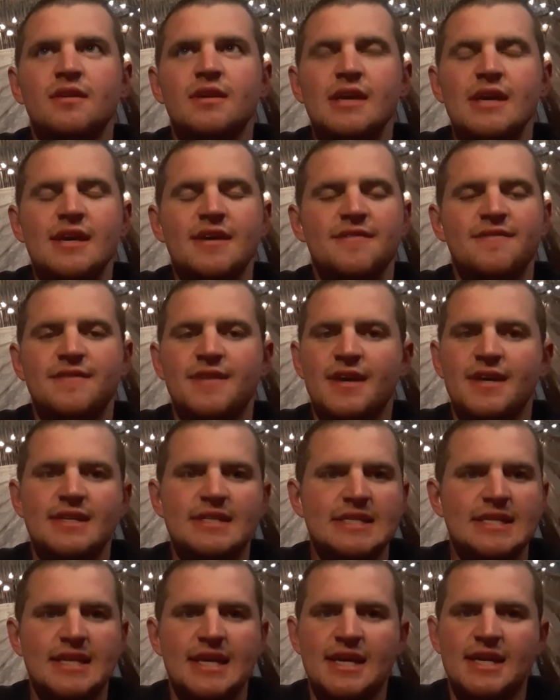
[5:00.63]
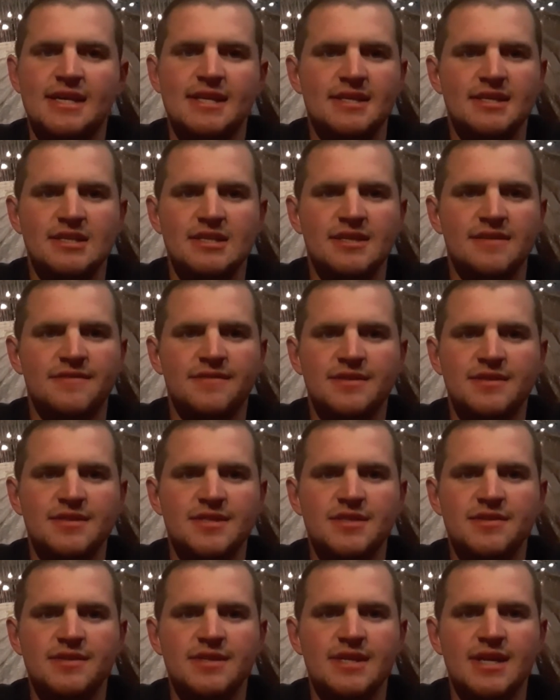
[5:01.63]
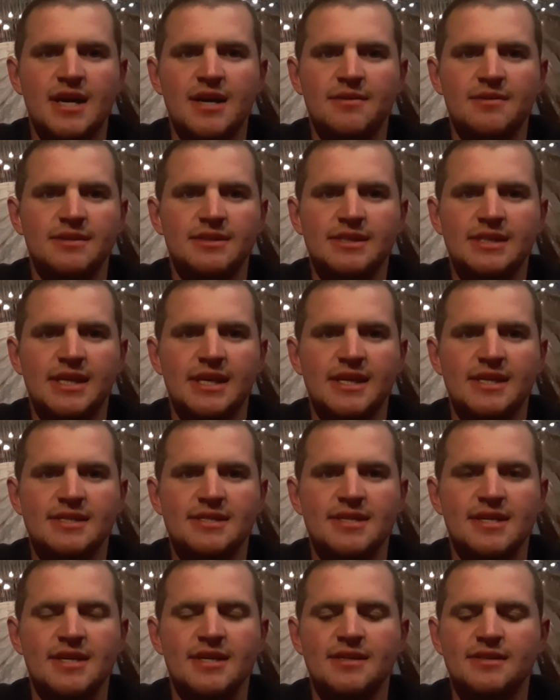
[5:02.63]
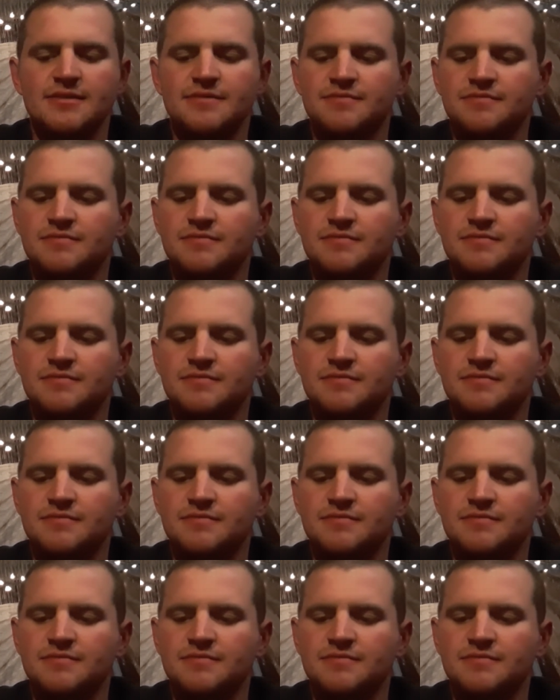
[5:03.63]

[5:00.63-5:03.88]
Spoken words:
if they did anything different to it, I really can't tell.